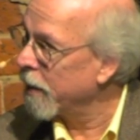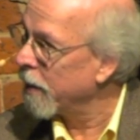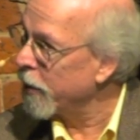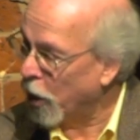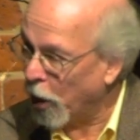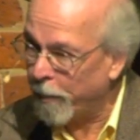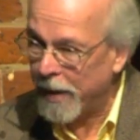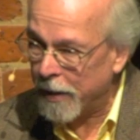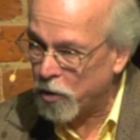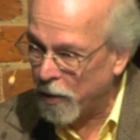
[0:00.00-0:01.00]

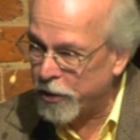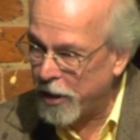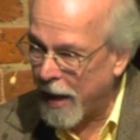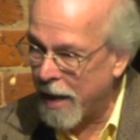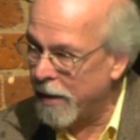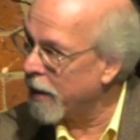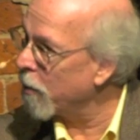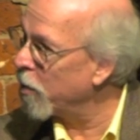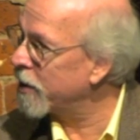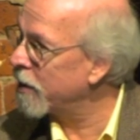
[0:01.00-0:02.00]
European Christianity
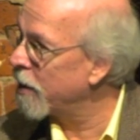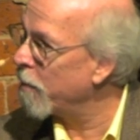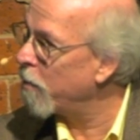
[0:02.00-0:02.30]
was